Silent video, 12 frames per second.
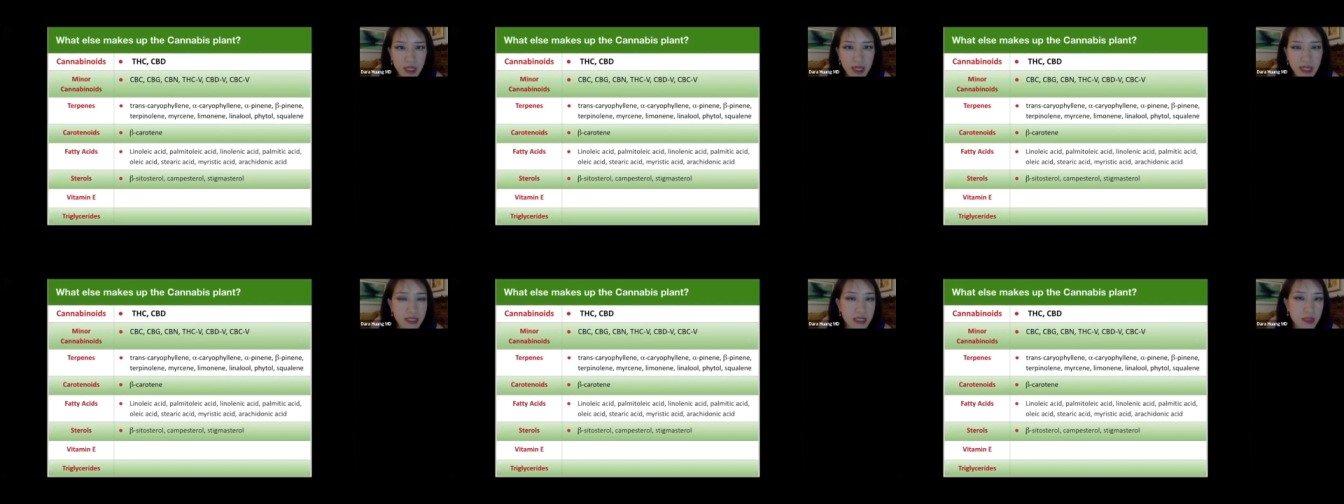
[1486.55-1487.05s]

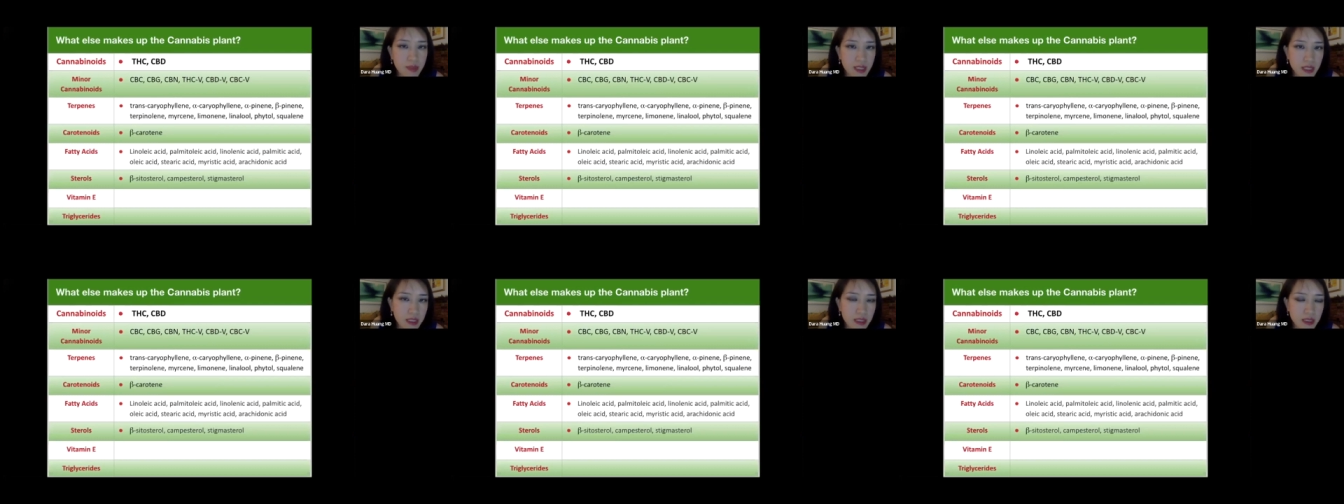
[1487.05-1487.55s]
And
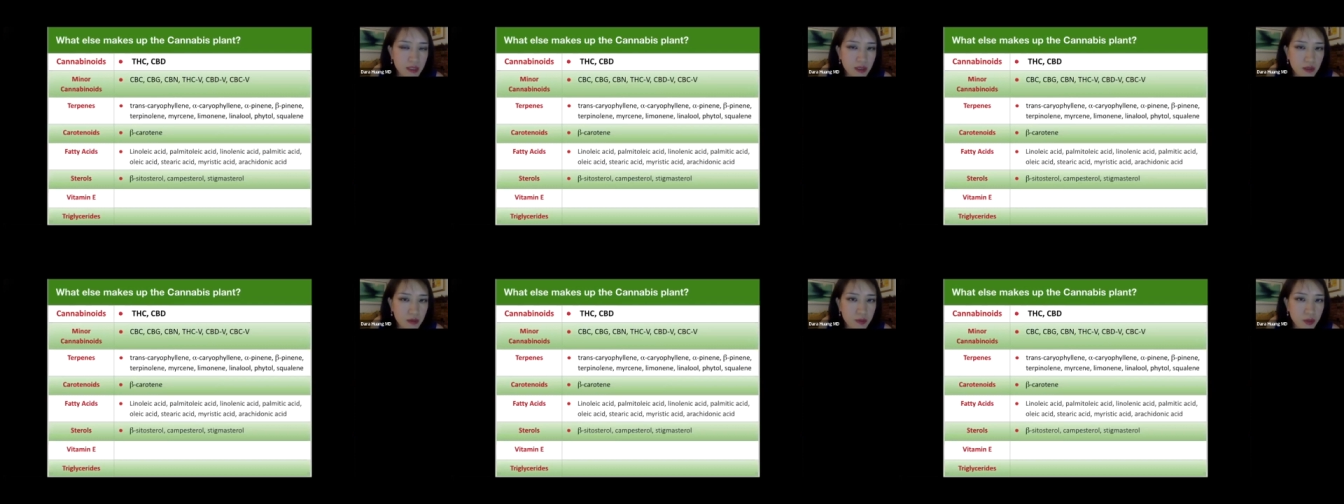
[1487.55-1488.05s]
CBD is
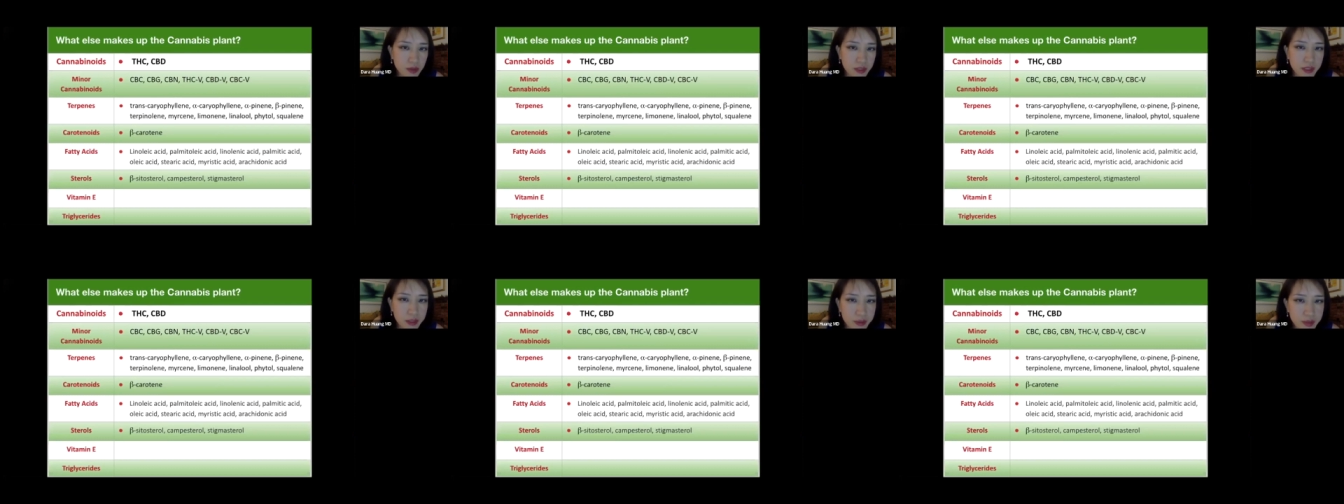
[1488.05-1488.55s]

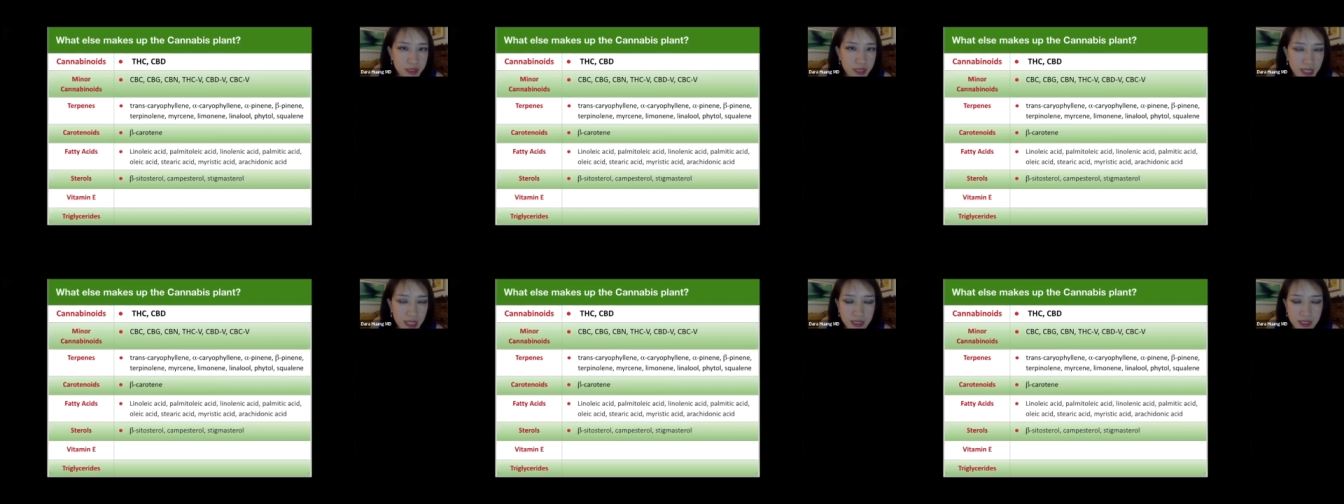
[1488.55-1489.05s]
certainly used
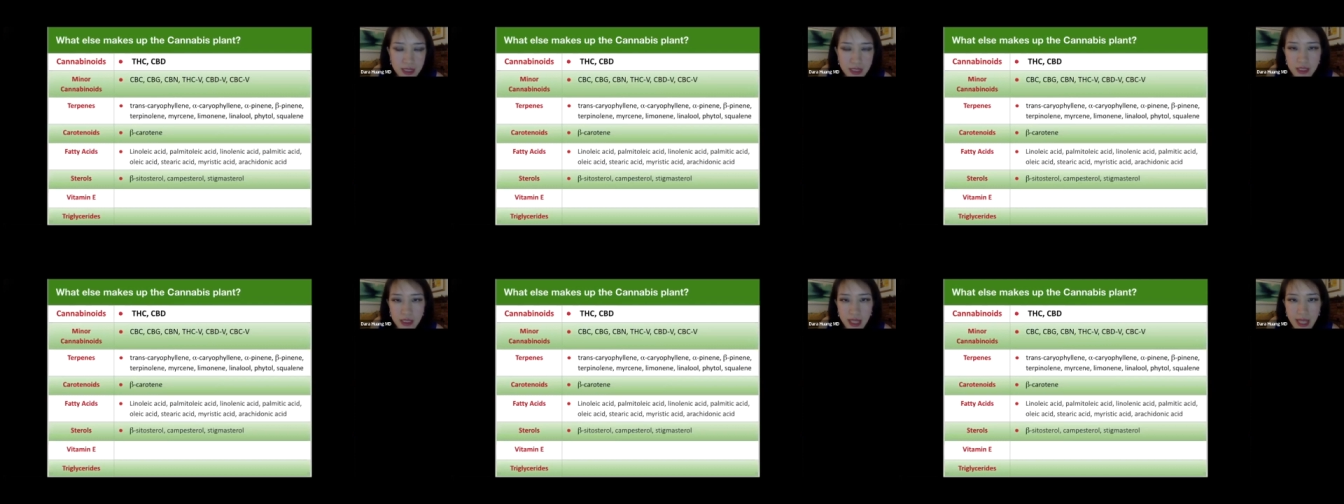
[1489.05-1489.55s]
as
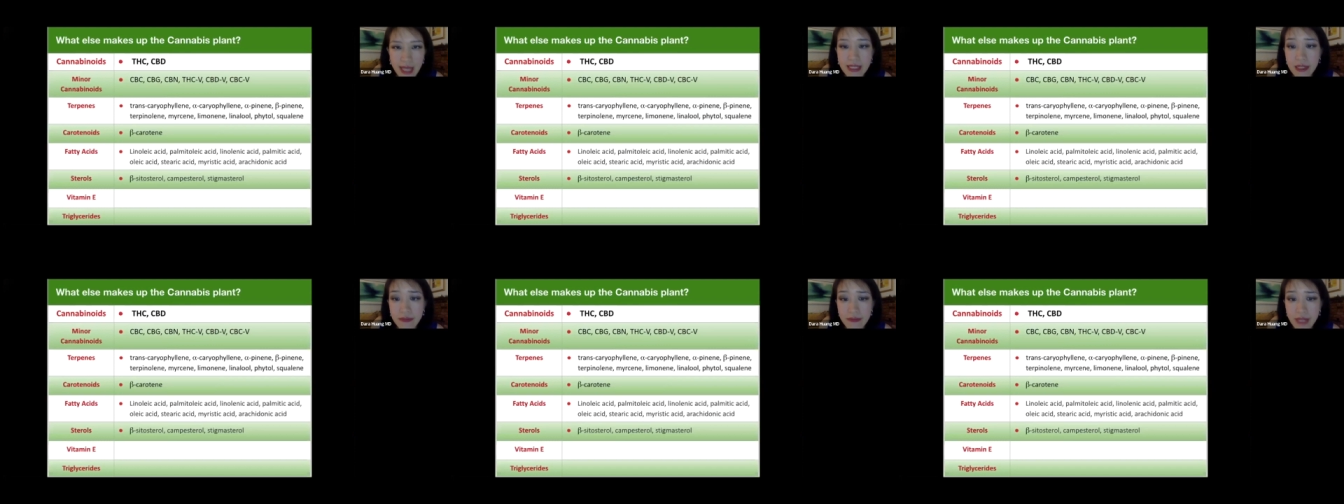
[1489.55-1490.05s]
a
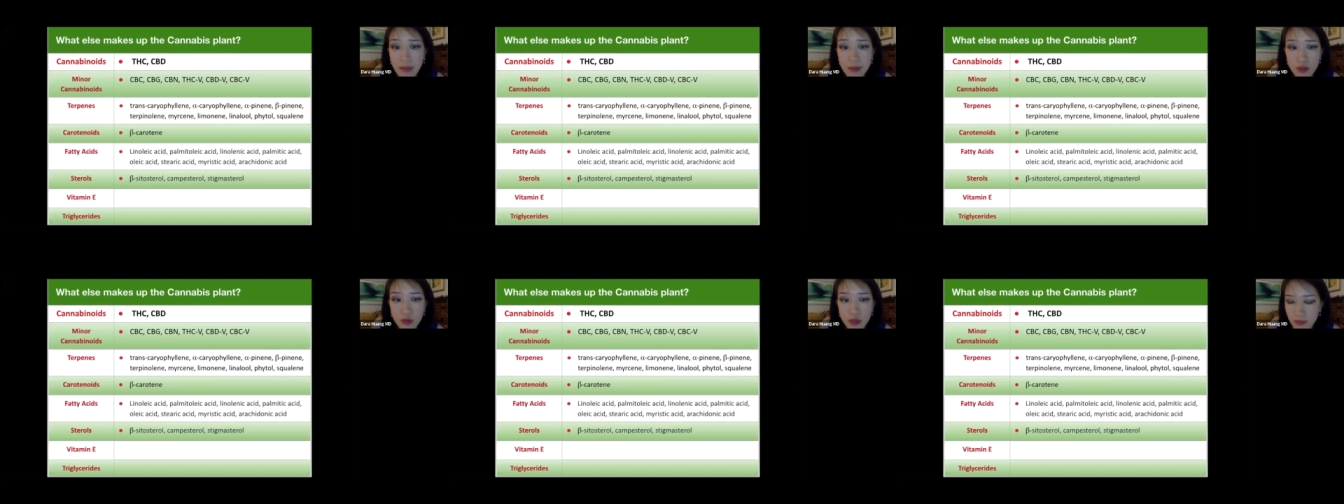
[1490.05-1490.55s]

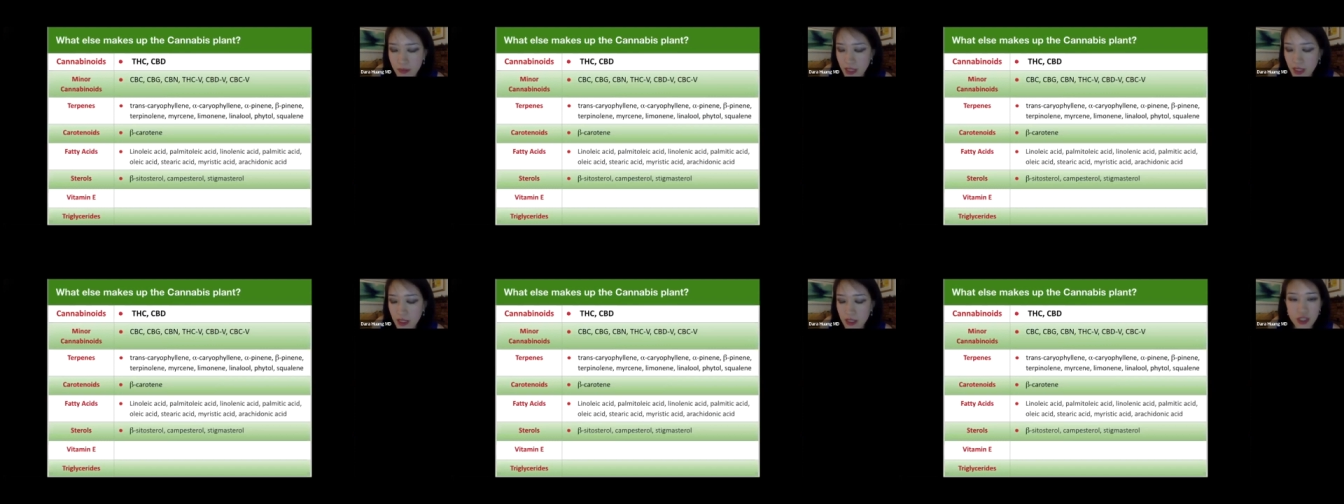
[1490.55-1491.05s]
anti-inflammatory
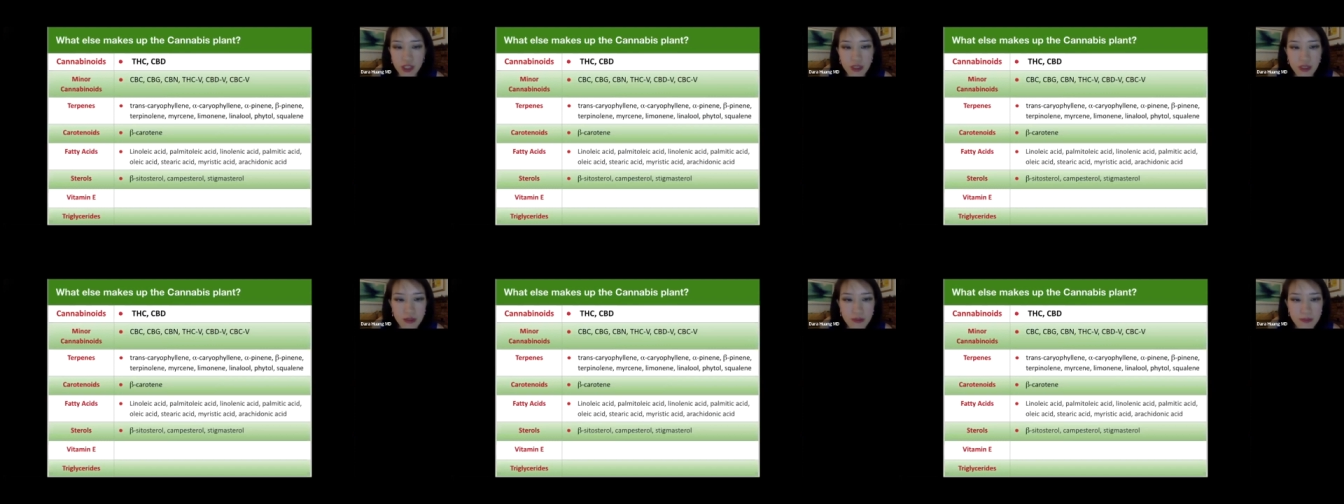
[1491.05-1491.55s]
medication.